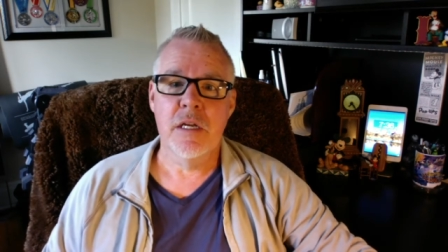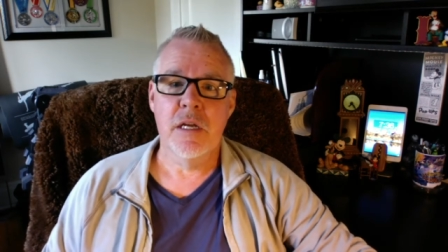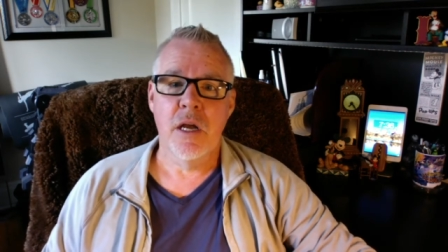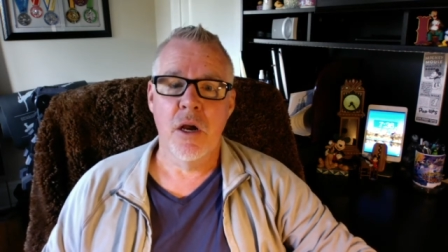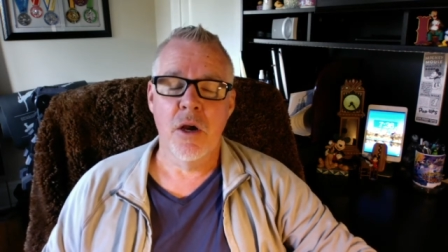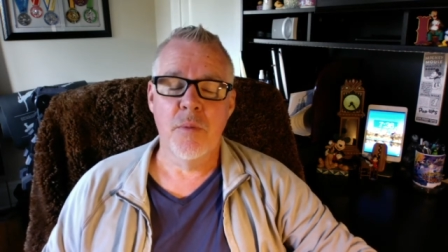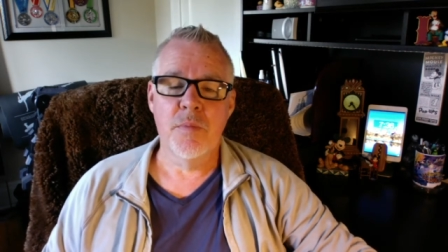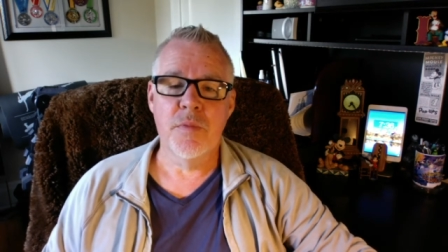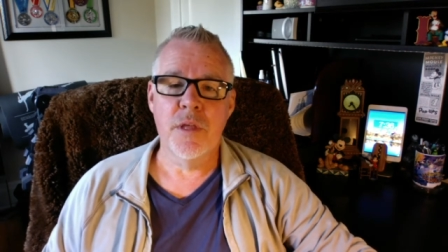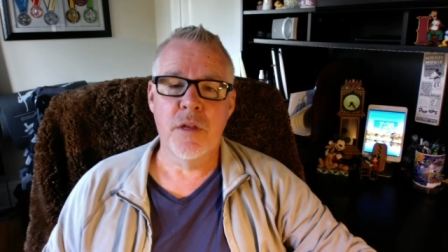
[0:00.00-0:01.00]

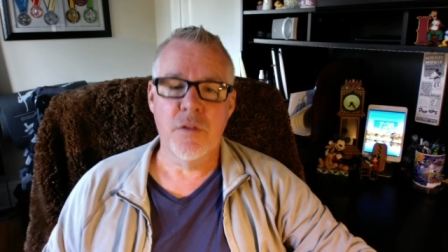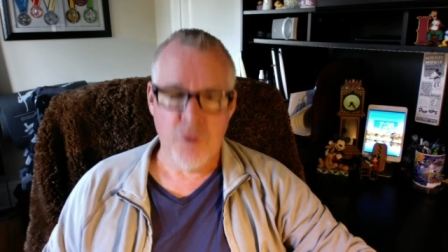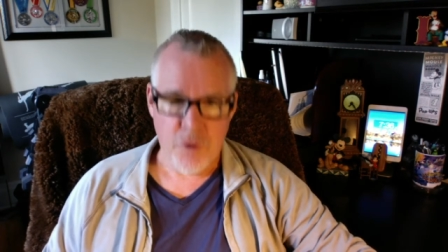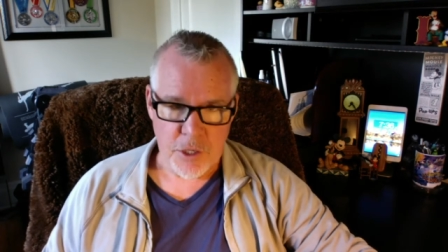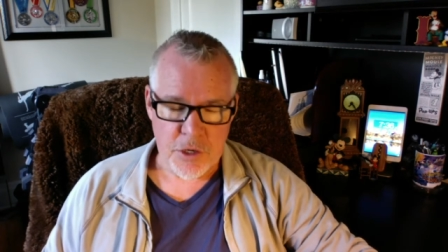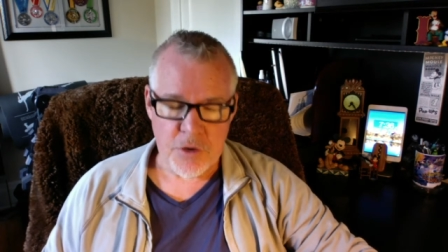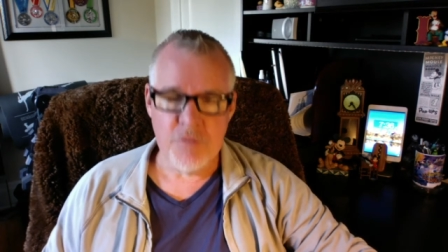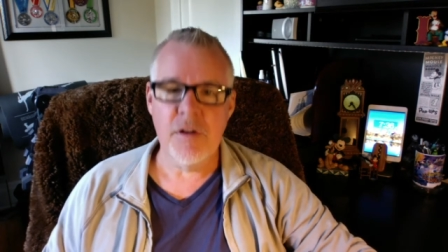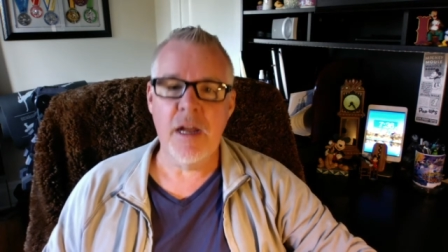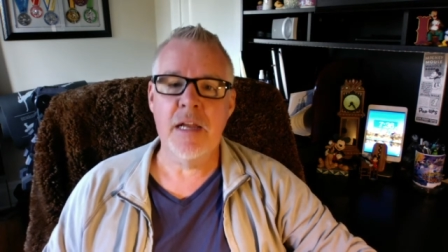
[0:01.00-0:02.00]
um, then certainly you're
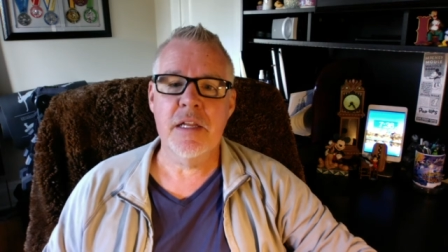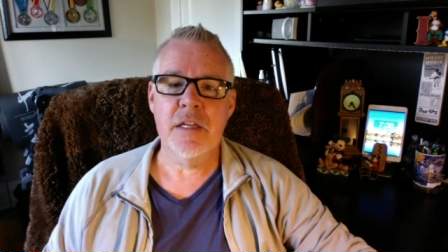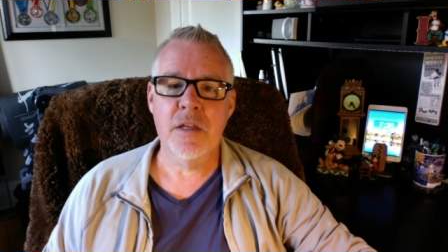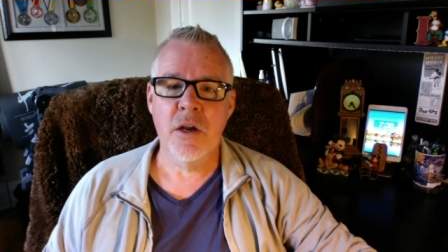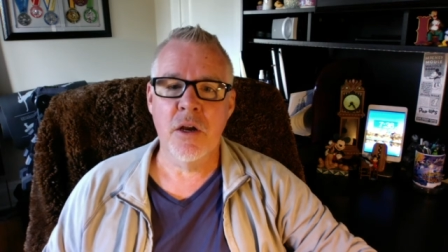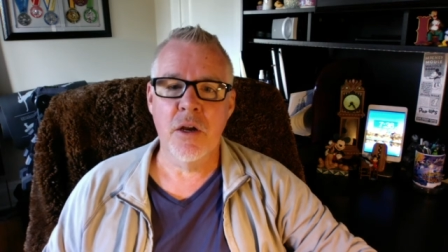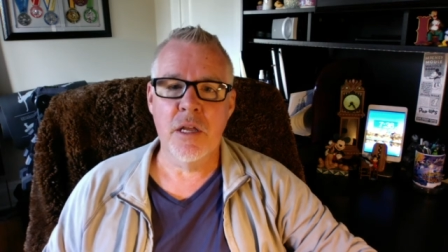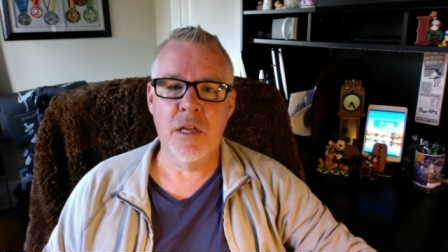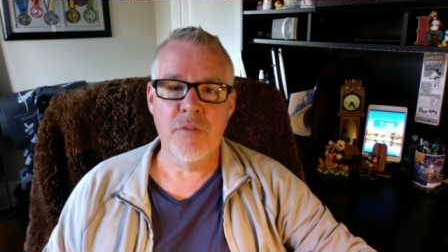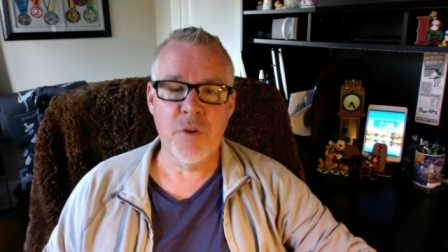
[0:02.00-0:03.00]
invited. Uh,
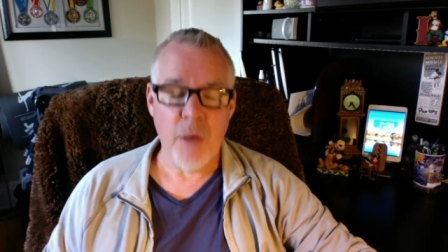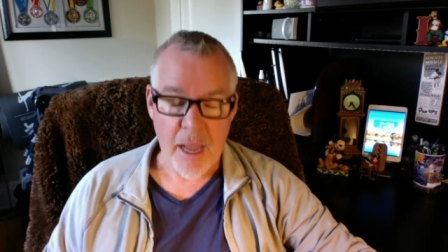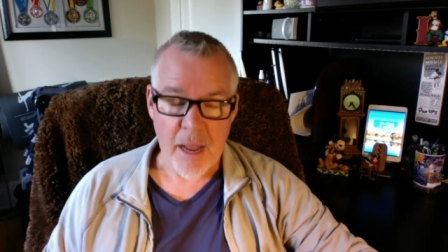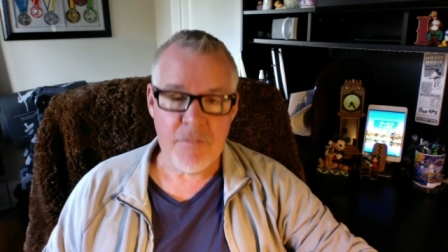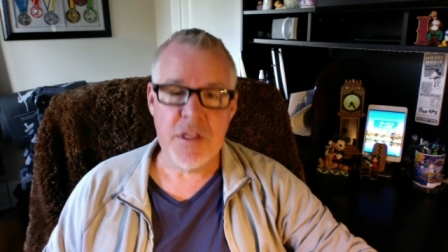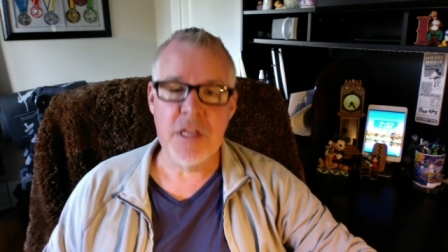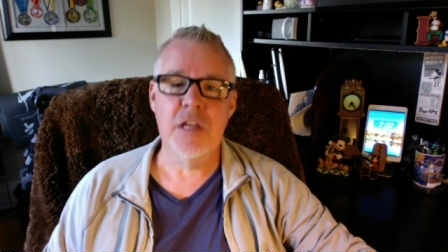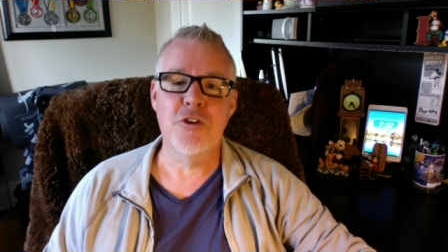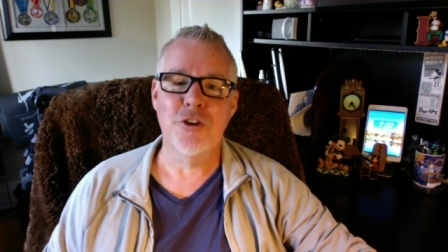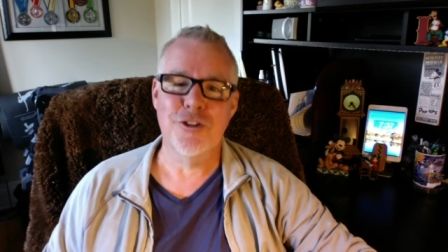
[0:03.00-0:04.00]
if you have,
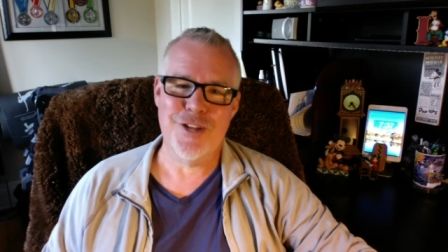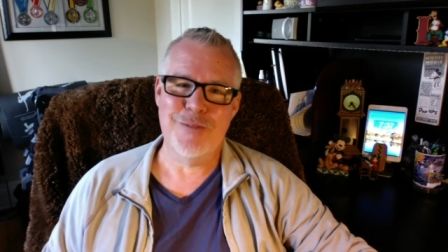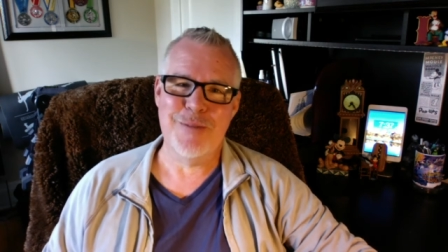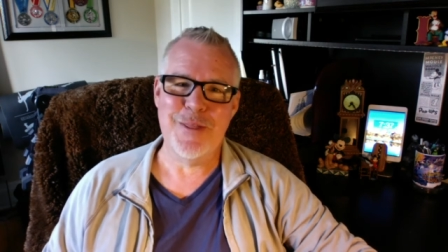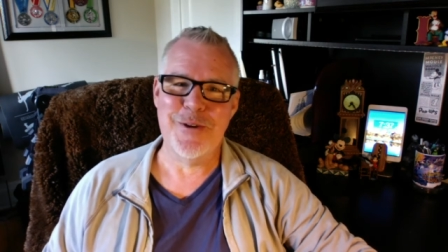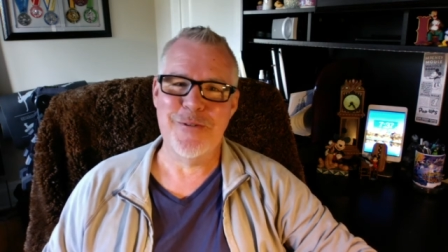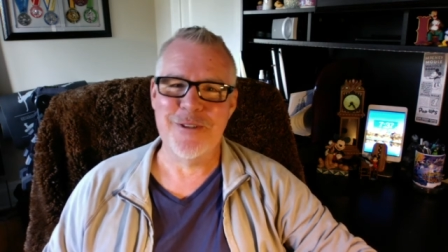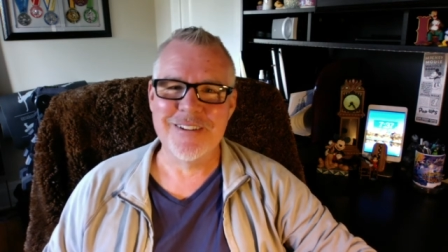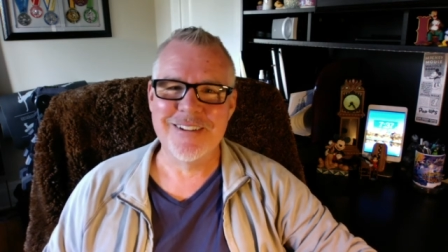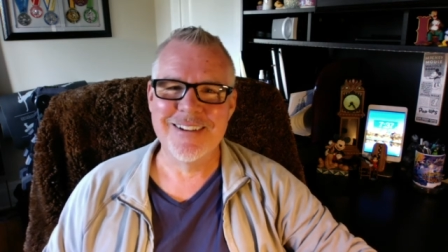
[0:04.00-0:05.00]
then you're excited about the
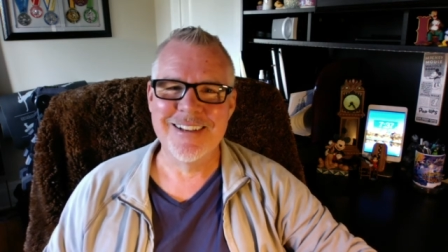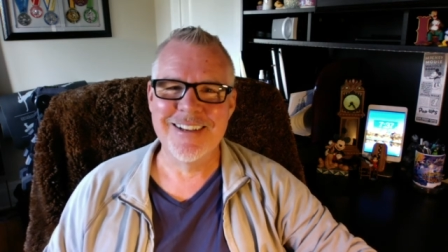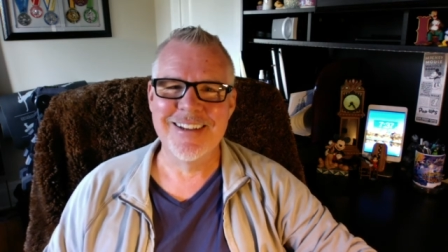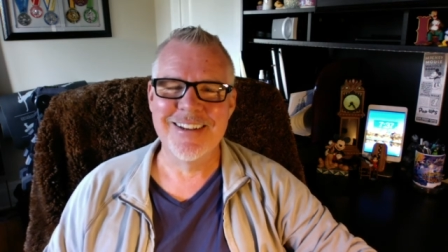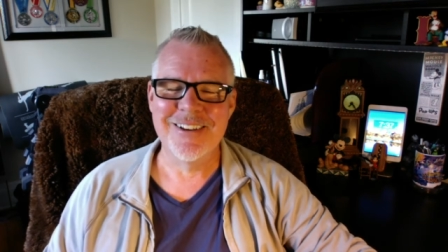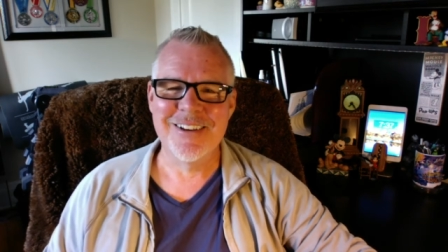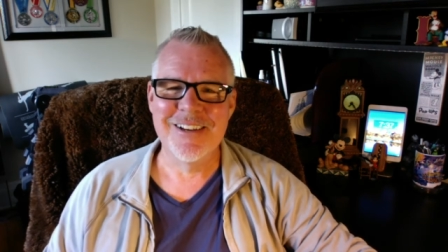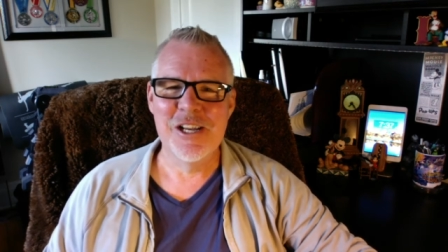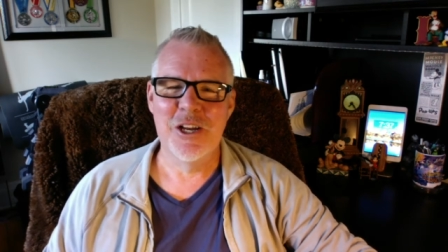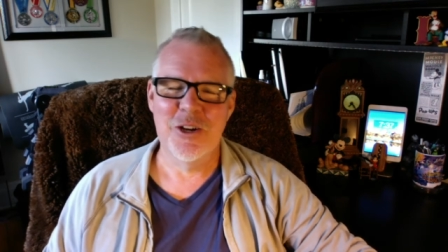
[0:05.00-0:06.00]
donuts and, uh,
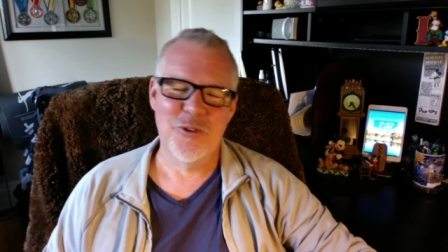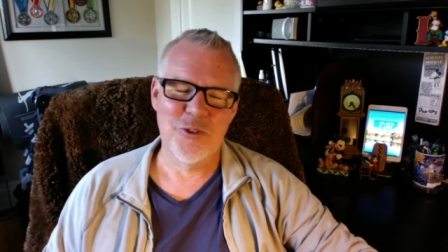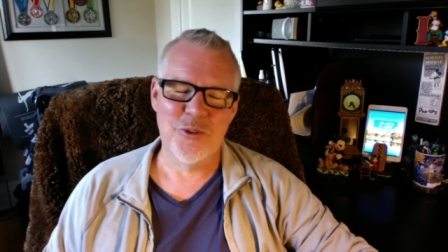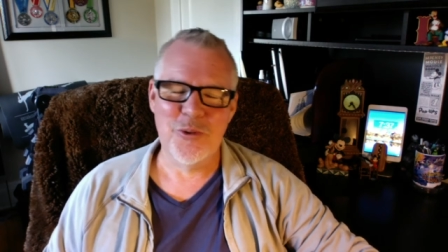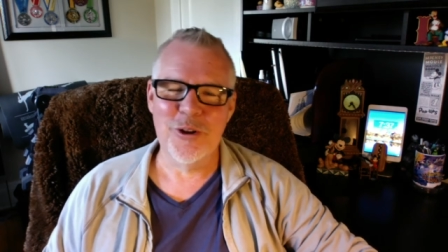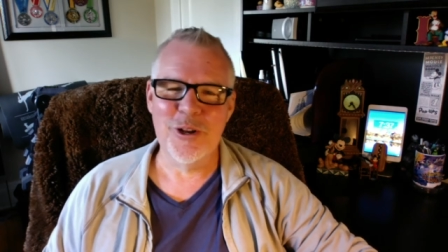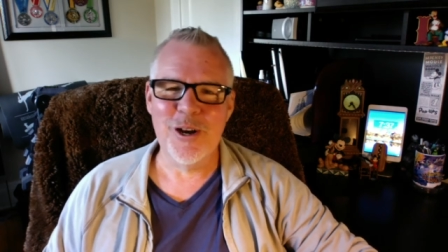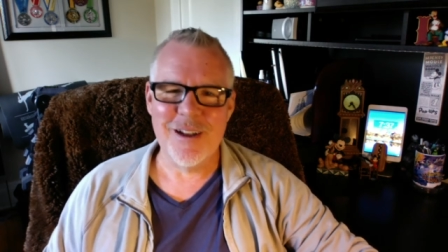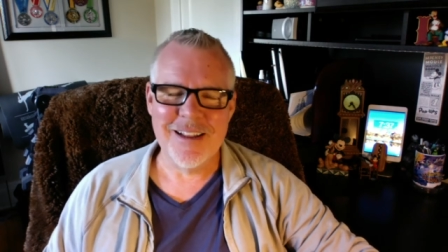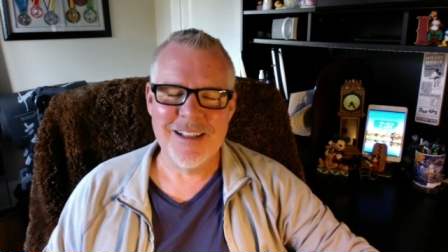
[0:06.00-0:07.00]
of course, the Word of
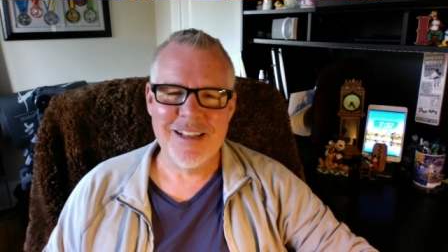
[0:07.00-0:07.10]
God.